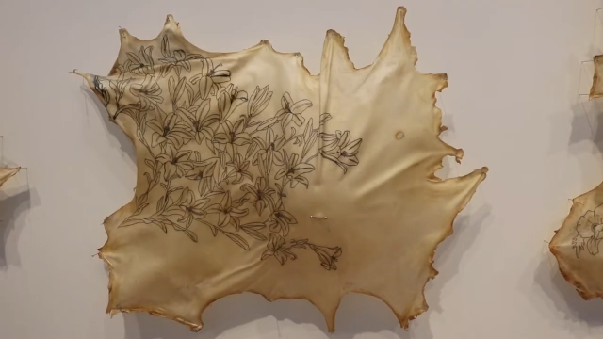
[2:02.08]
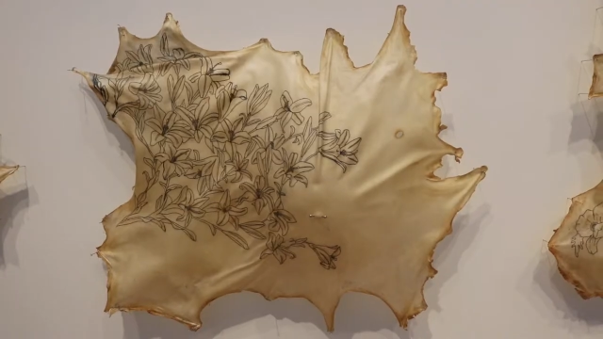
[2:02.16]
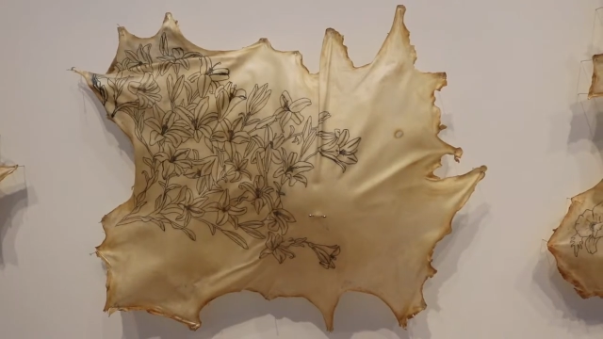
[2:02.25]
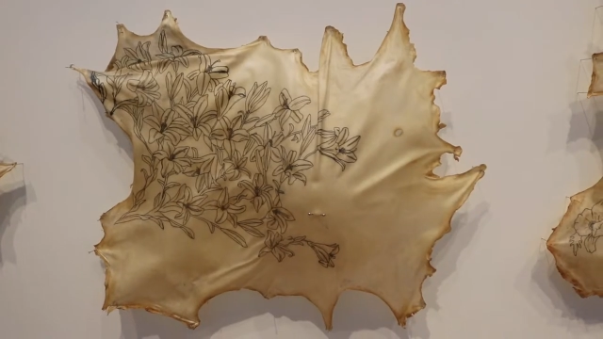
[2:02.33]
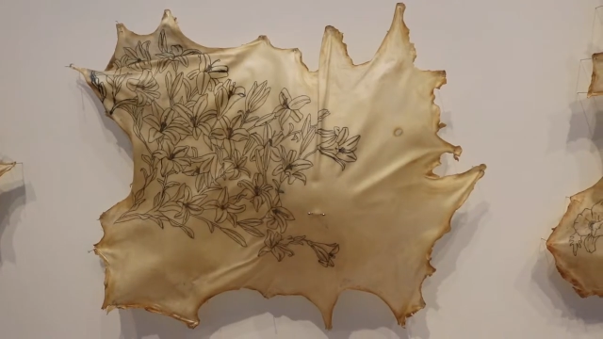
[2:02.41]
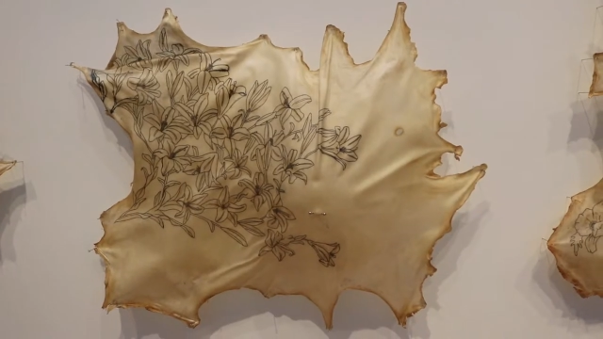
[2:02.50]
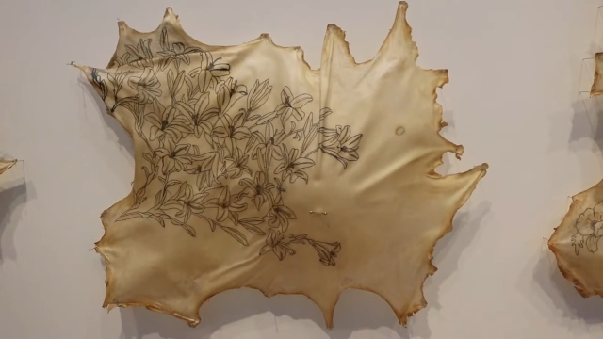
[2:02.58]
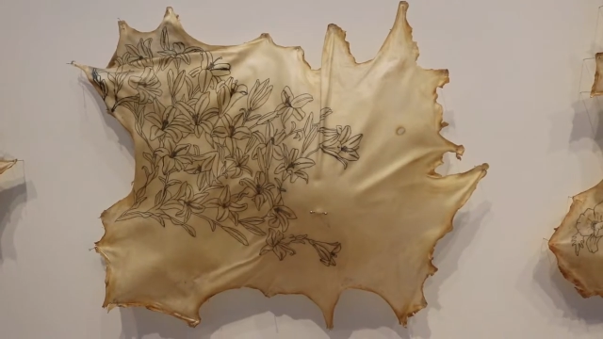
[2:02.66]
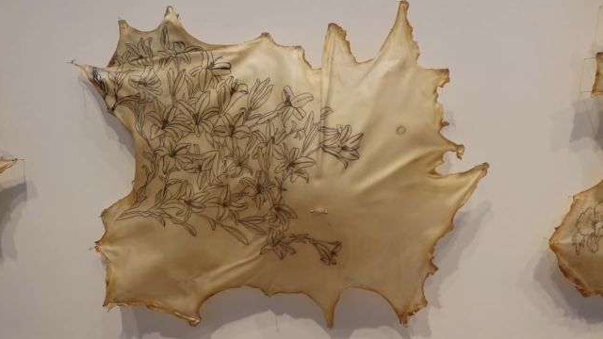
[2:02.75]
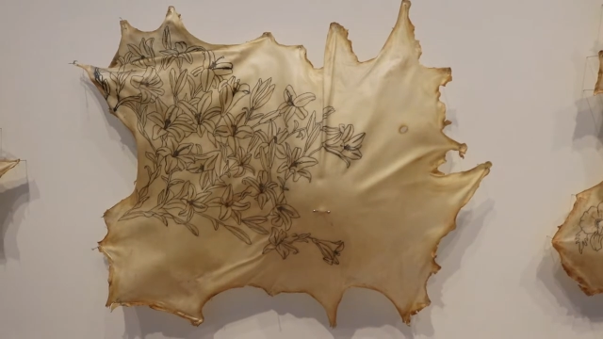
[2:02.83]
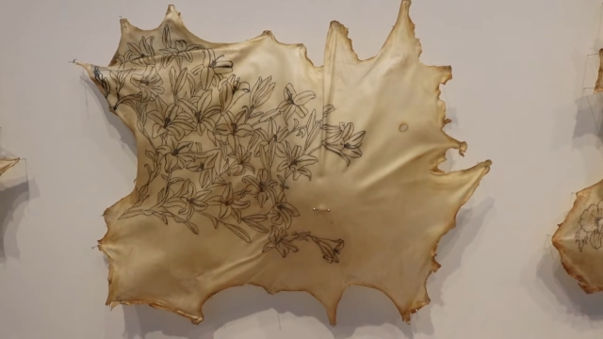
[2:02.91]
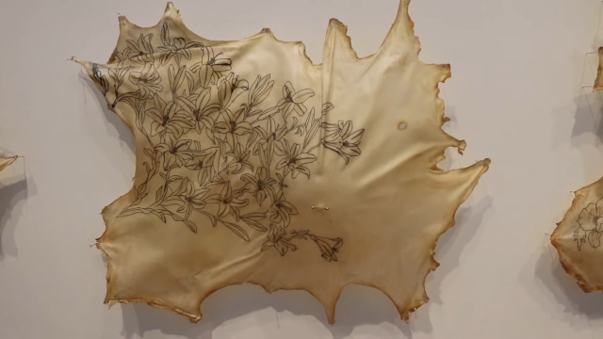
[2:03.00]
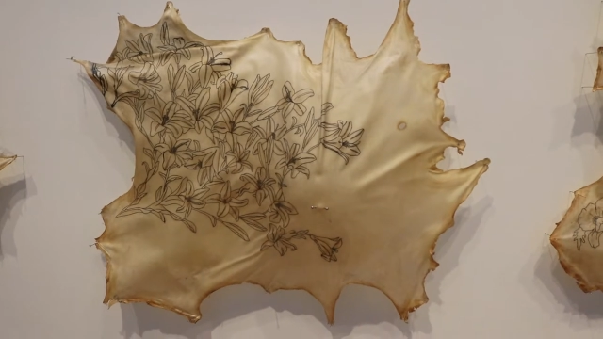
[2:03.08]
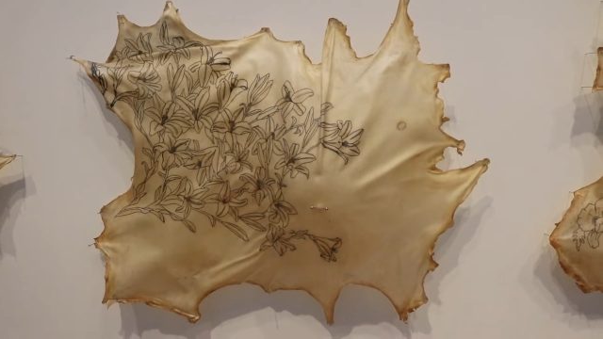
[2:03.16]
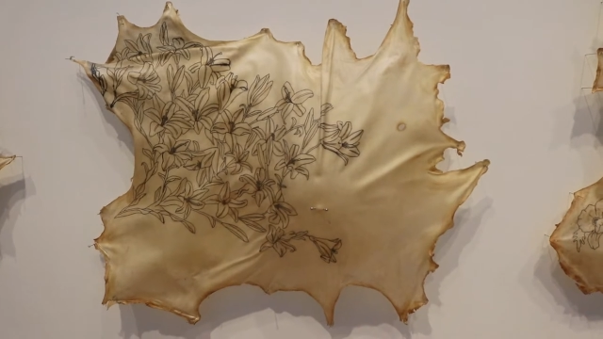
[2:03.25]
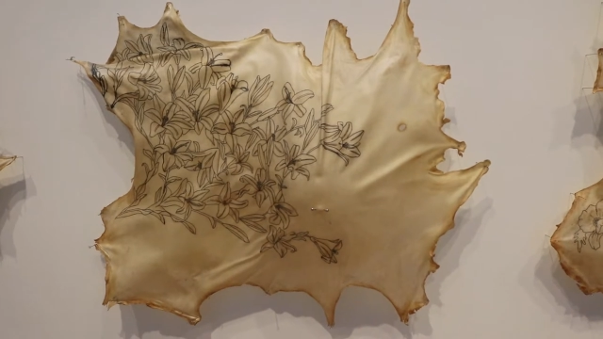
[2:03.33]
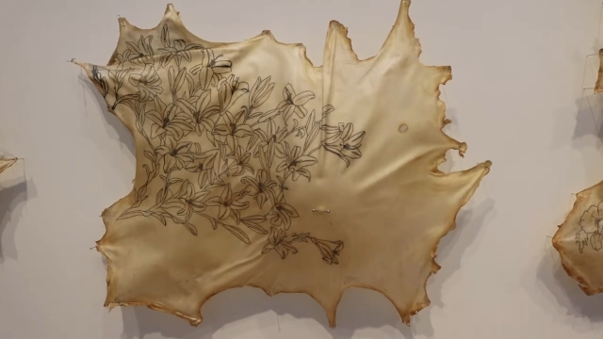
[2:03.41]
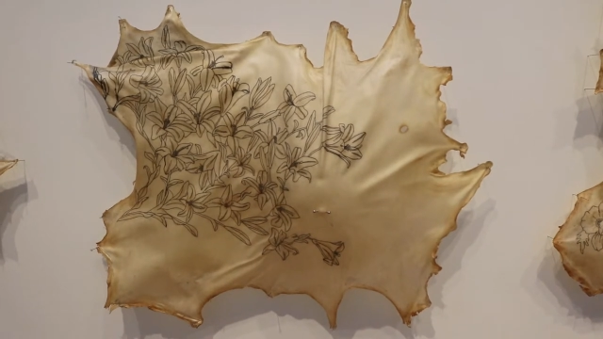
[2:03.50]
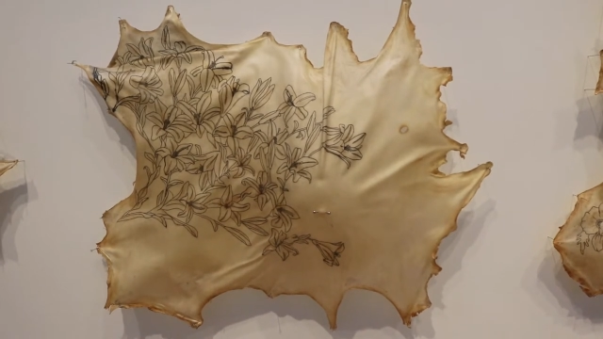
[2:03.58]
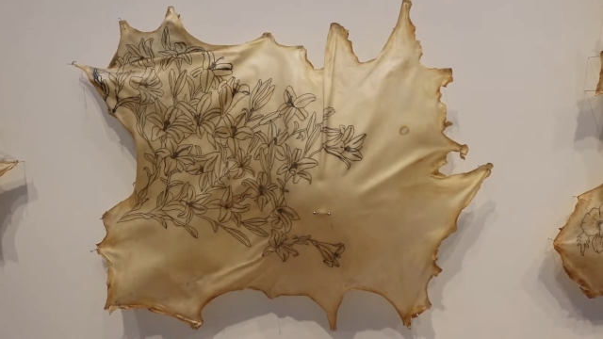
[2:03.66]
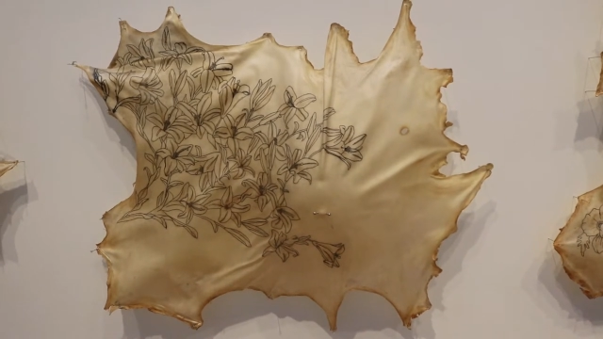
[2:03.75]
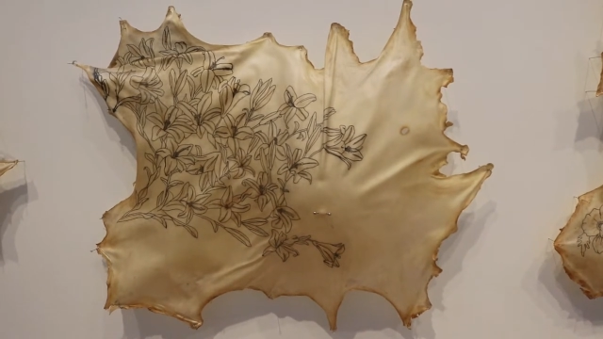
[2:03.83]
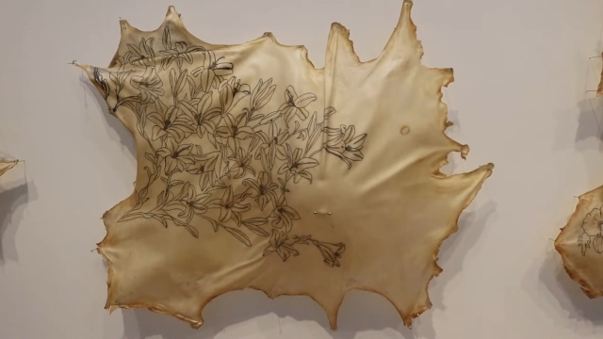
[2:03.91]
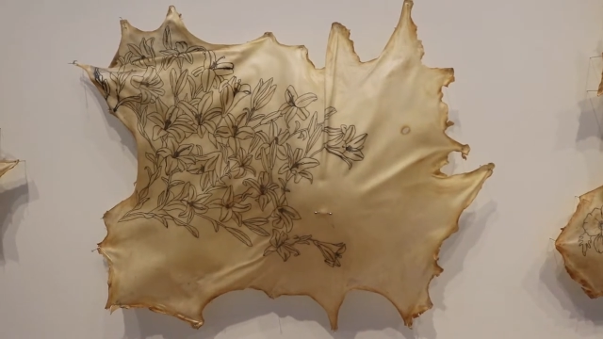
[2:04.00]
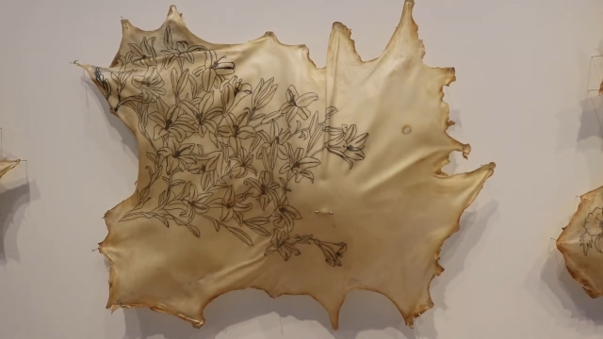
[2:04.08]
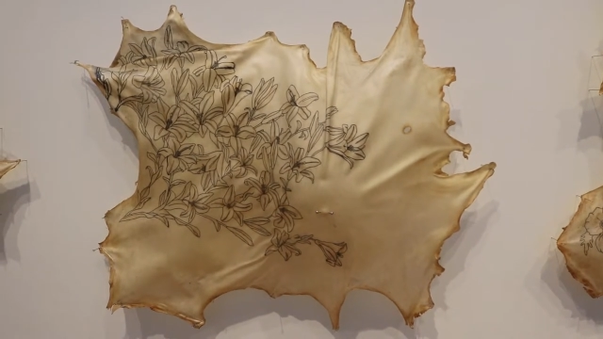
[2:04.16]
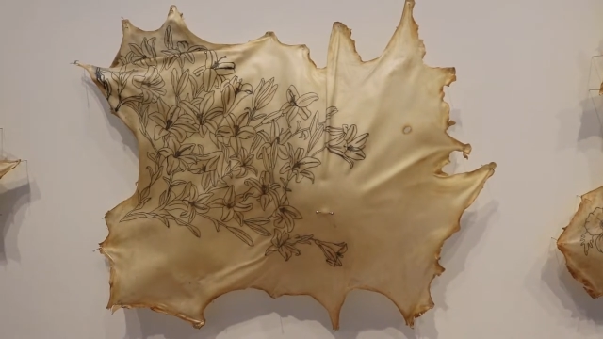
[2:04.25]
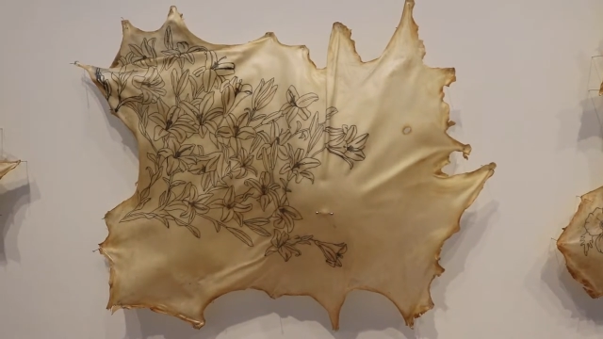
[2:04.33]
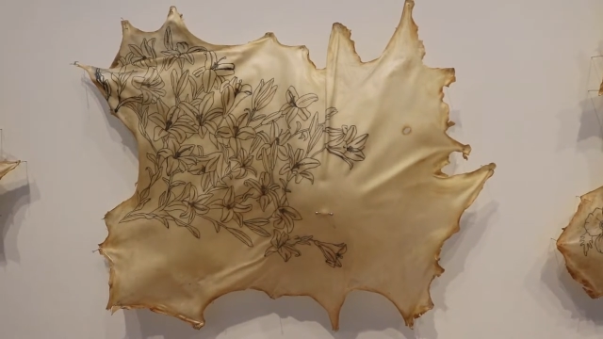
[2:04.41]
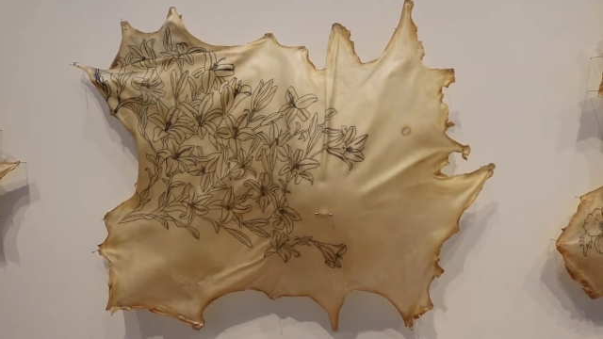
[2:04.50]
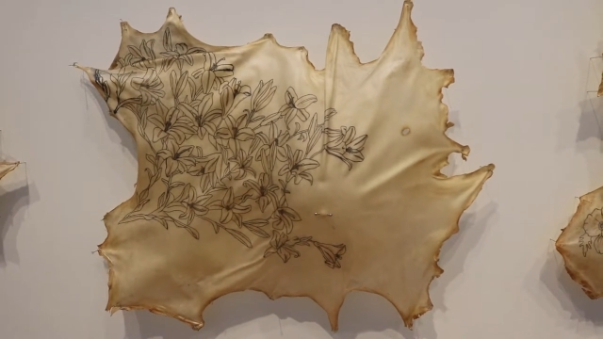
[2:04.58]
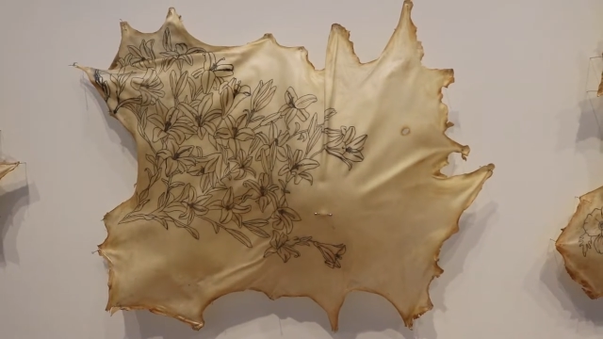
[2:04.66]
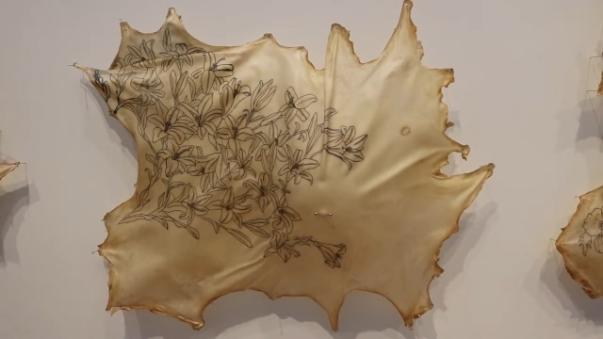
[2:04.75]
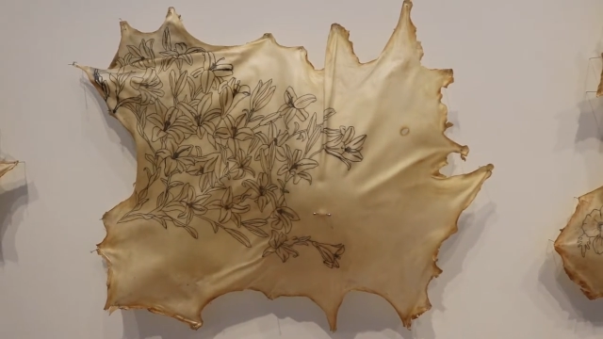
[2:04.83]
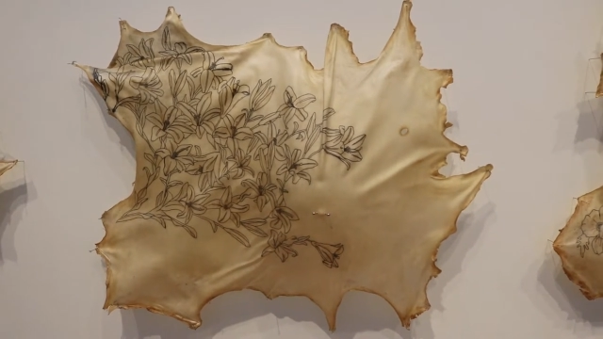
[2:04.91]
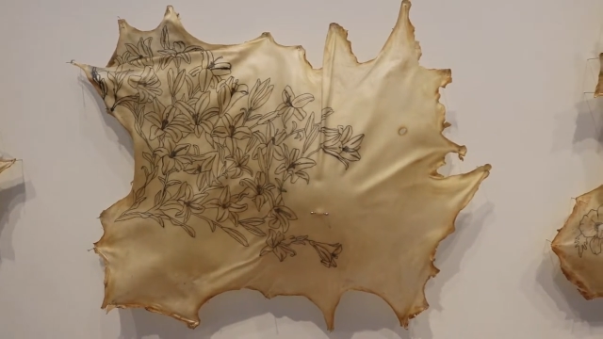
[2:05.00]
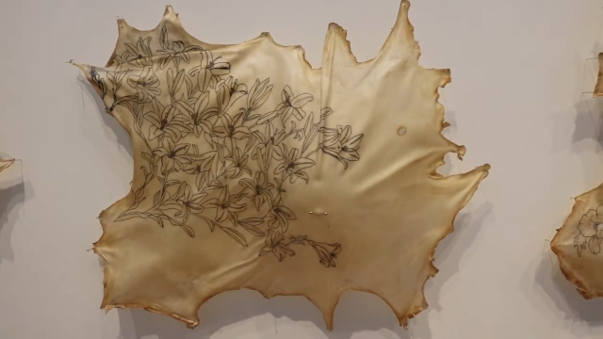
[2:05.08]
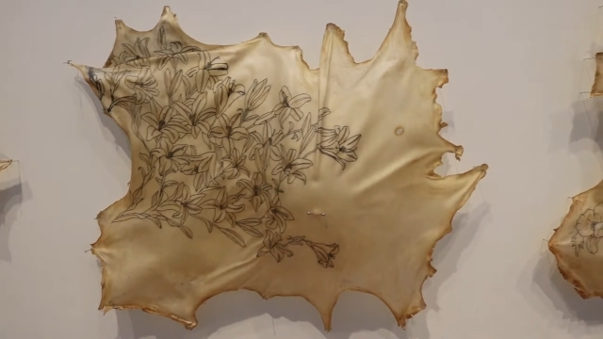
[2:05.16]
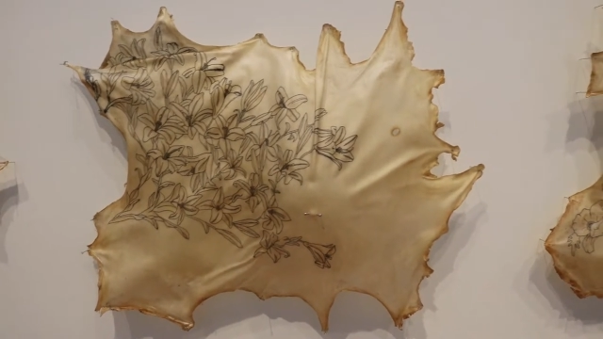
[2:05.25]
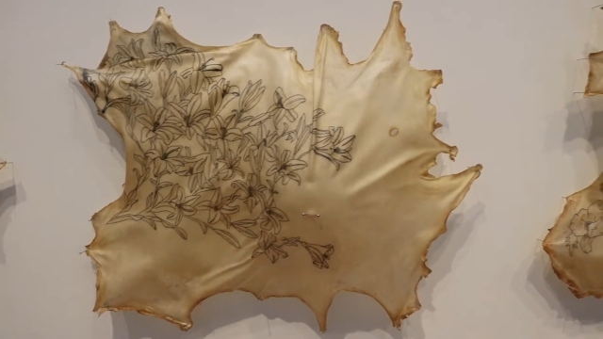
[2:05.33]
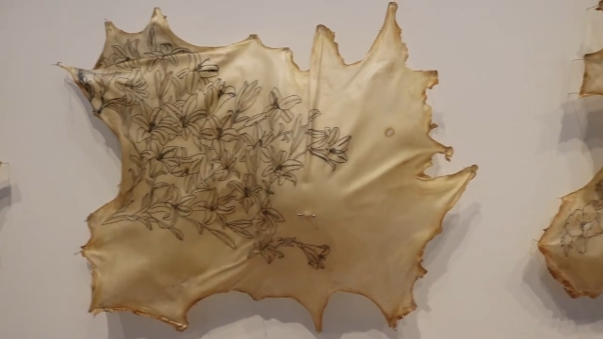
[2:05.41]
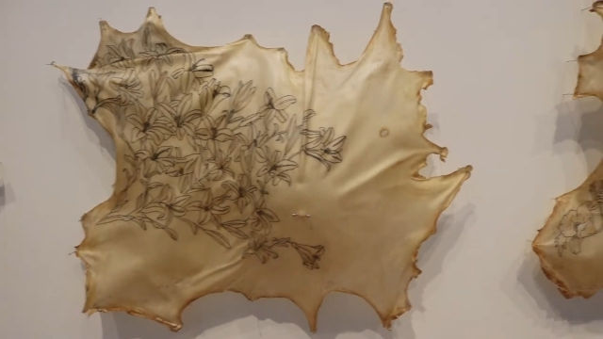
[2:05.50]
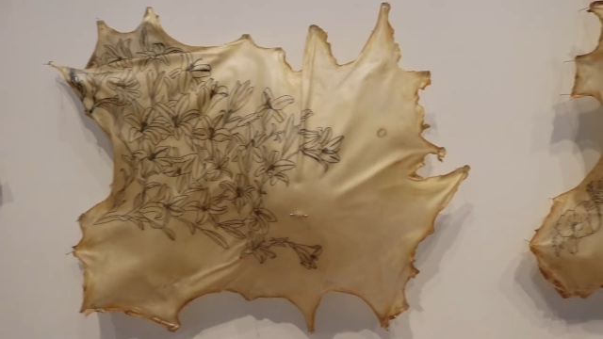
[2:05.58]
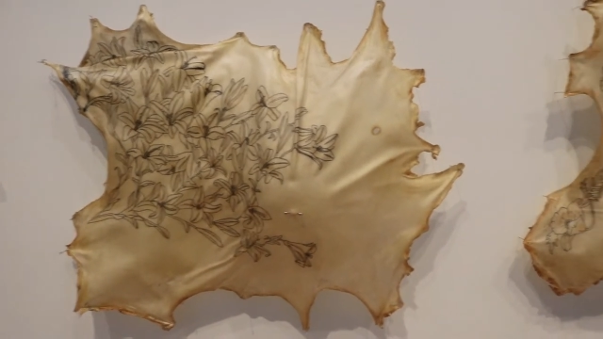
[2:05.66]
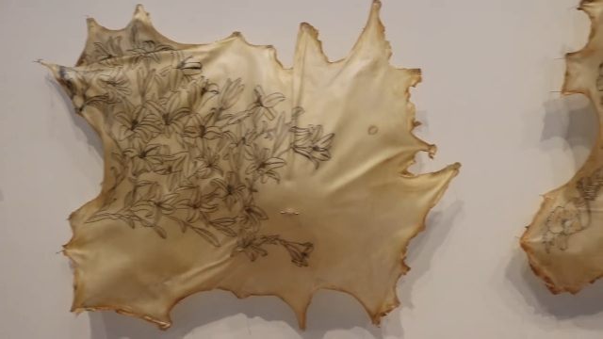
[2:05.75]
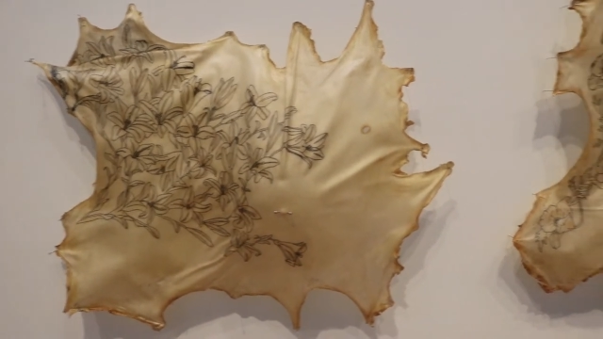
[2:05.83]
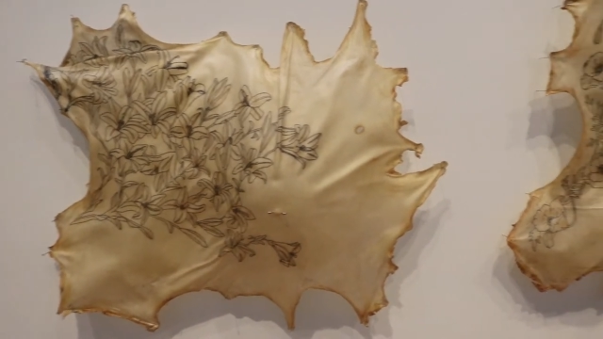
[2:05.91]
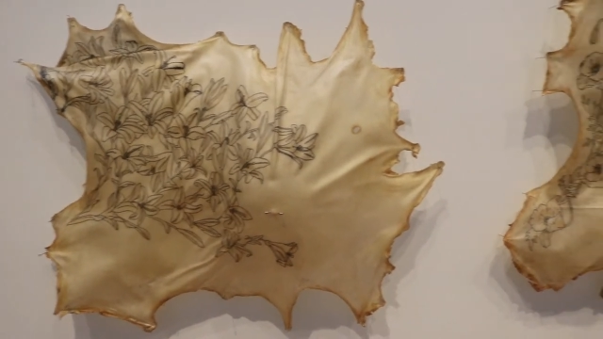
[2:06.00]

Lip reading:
(no speaker visible)